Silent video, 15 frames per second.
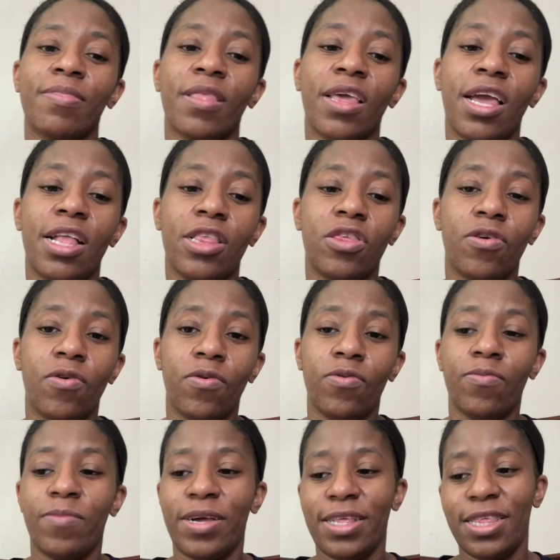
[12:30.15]
And so
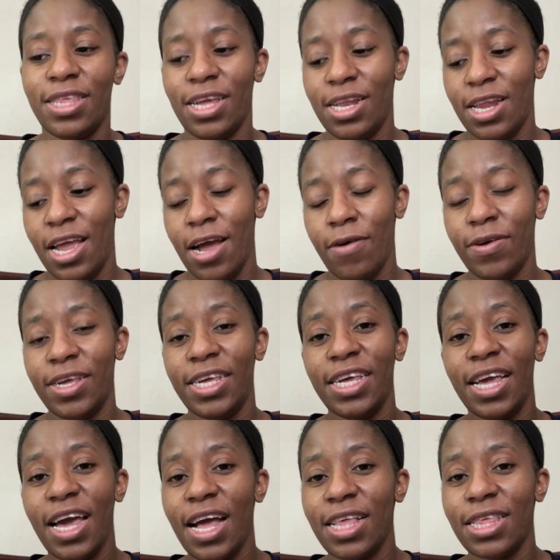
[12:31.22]
my son now, he
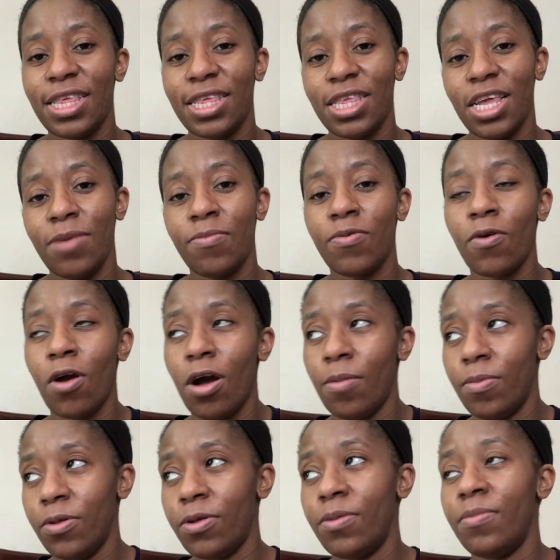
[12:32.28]
has the same
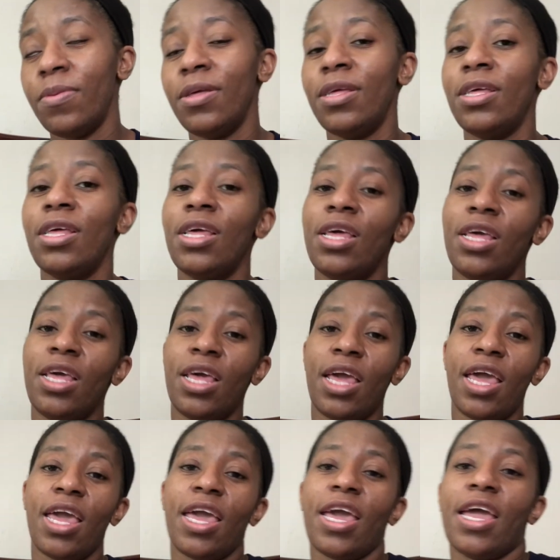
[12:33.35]
problem.
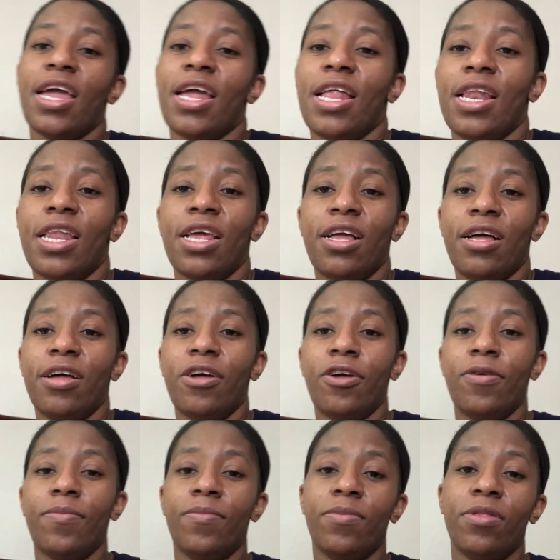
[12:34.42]
And
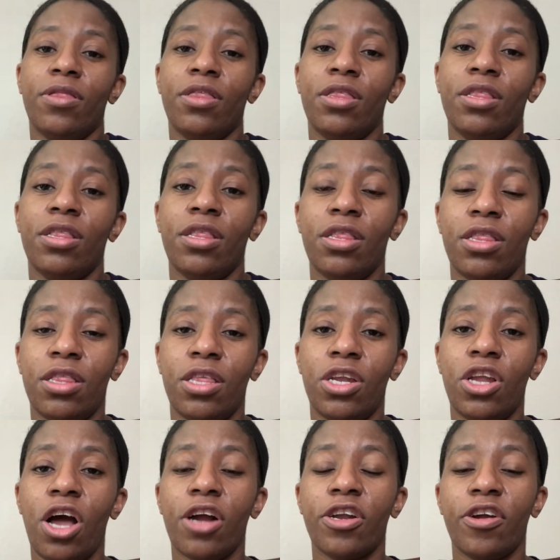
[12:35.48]
the
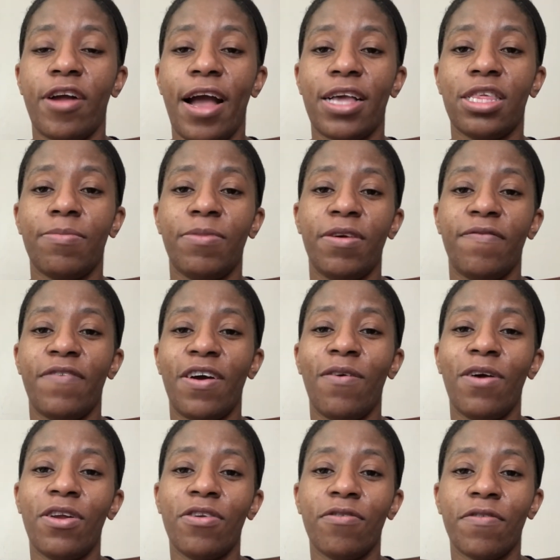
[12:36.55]
doctor asked me if I
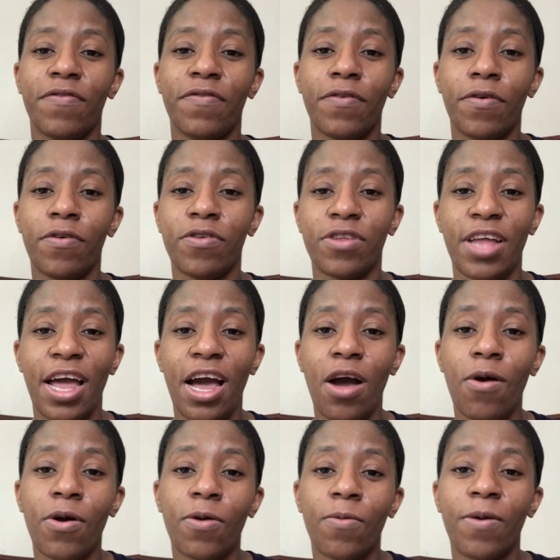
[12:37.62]
wanted a referral
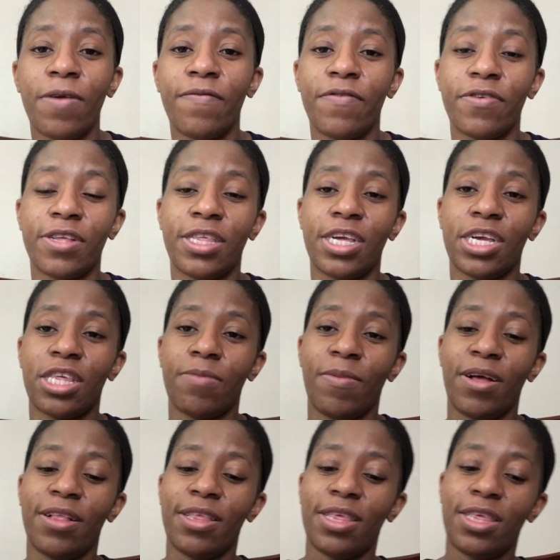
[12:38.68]
now or wait for 6
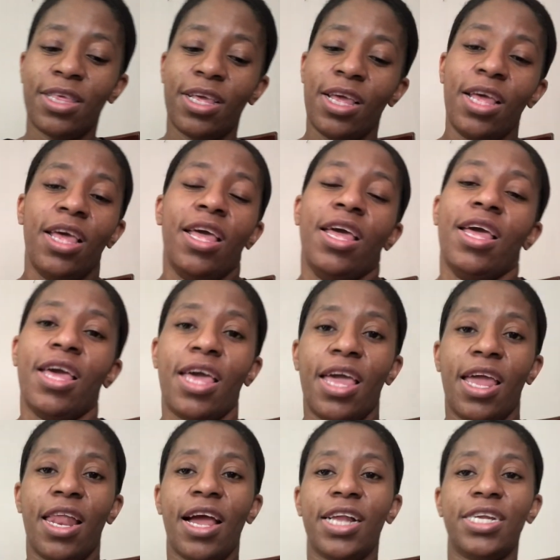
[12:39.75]
months.
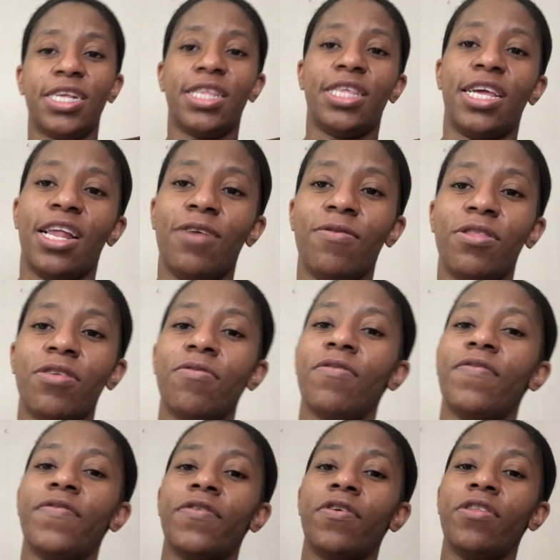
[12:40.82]
And I just said I want the
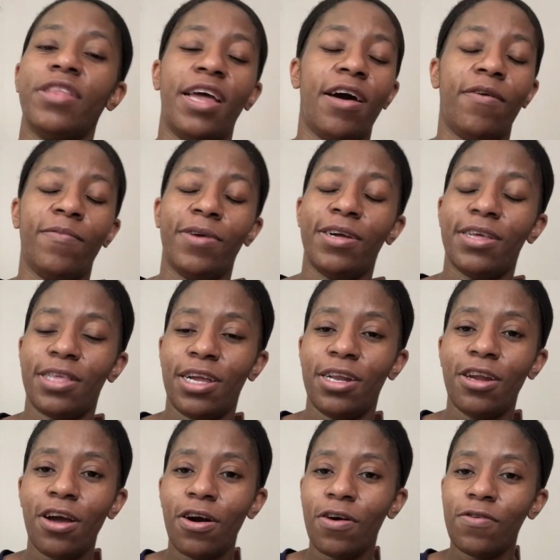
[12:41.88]
referral now because I
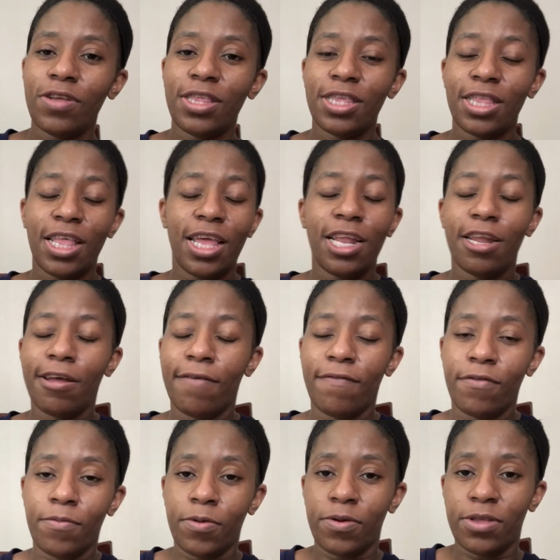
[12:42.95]
know it's
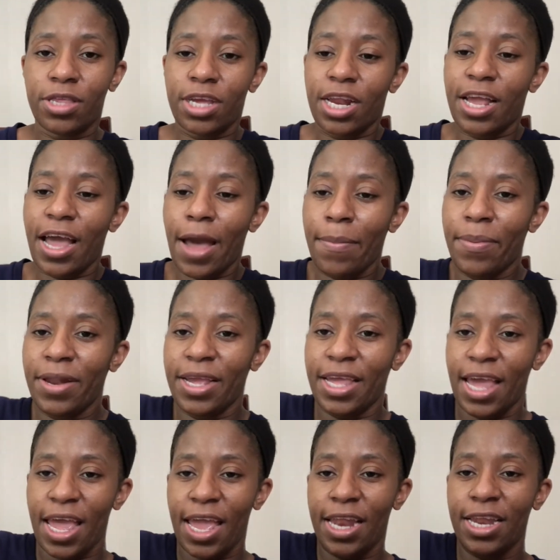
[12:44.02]
inevitable. It's going to happen
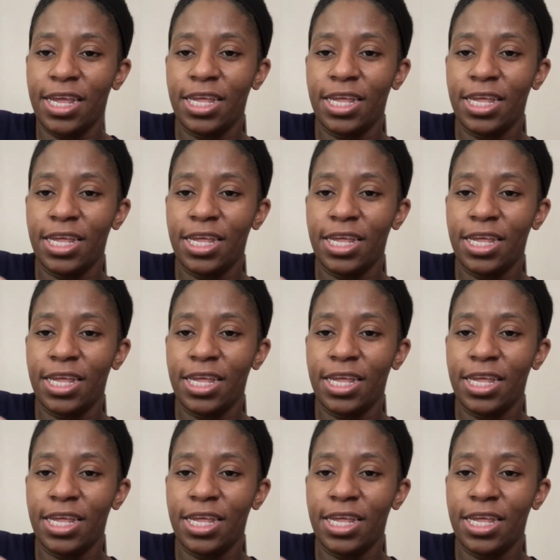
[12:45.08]
again.